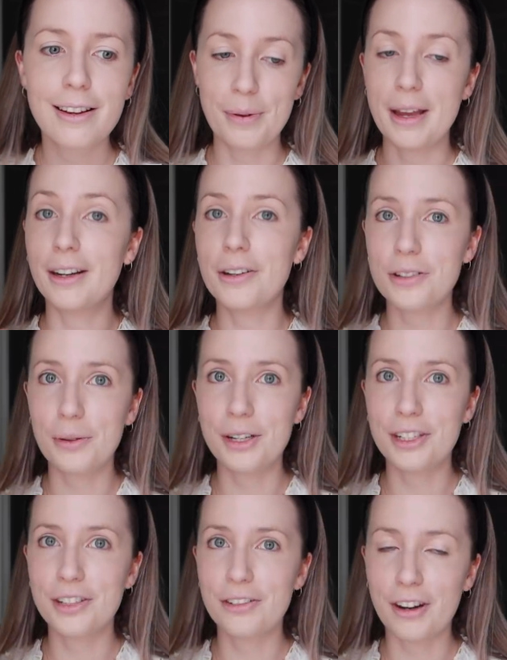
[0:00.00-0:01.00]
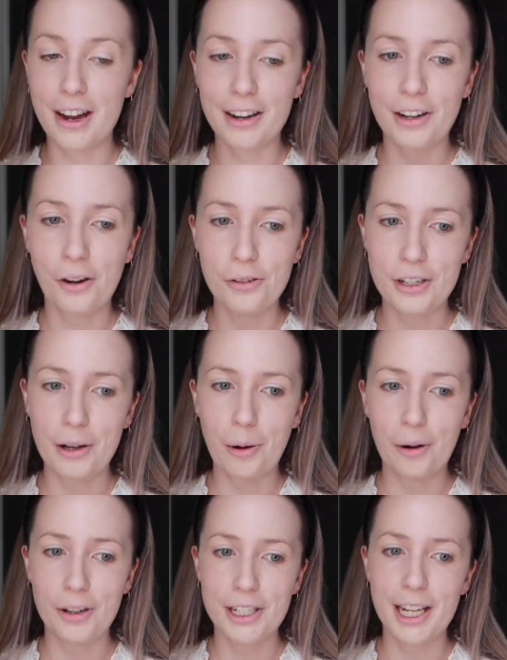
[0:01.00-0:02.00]
So we had lots of questions regarding hotel
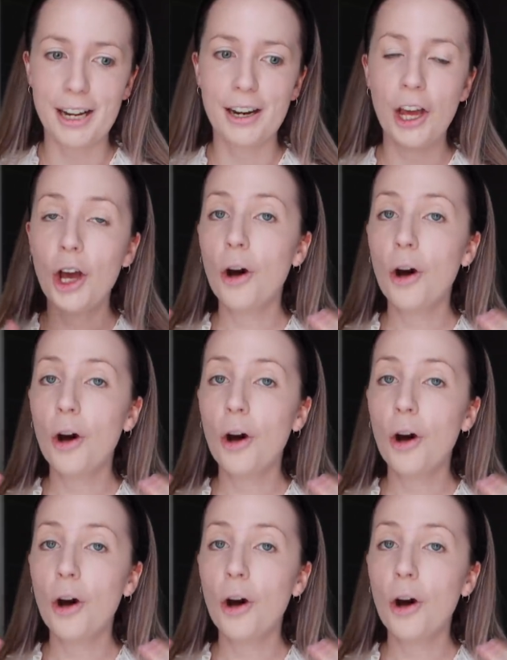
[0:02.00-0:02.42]
quarantine.